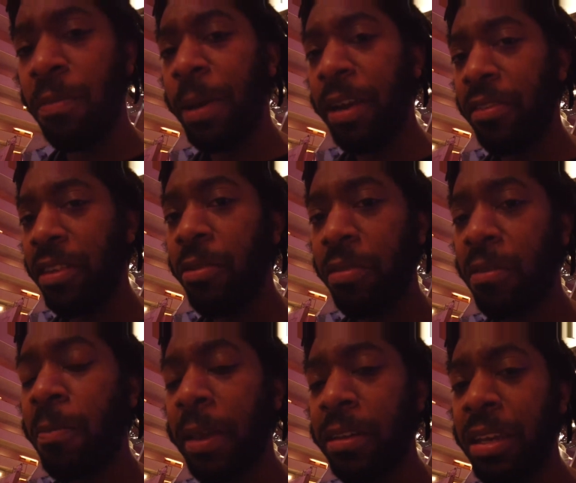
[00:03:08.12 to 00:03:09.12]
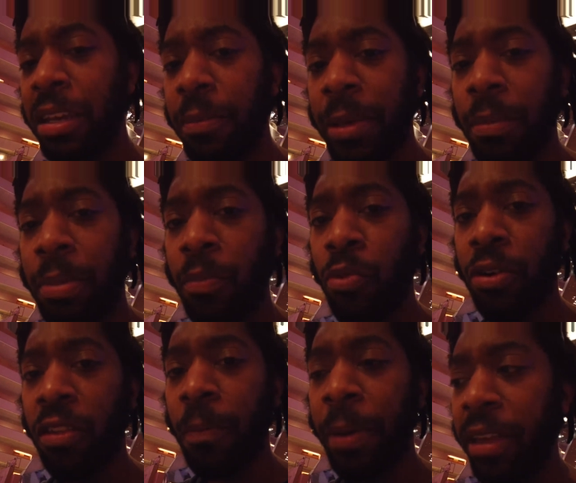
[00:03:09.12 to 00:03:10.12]
spicy. I was expecting it to be a bit
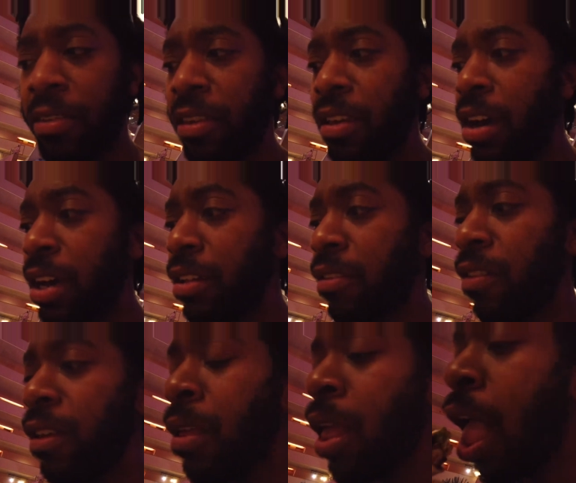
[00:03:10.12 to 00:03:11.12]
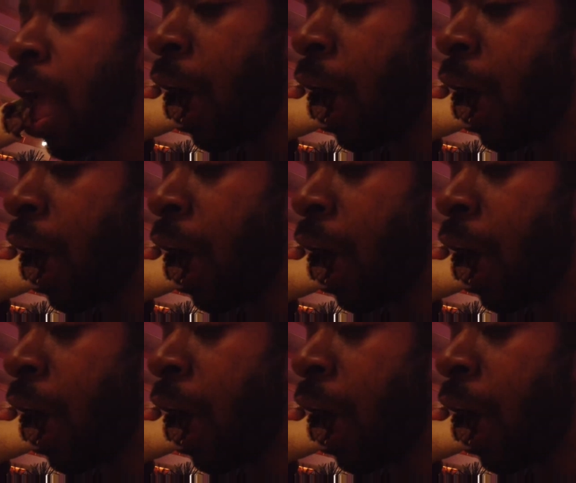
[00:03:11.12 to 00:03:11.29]
more spicy, honestly.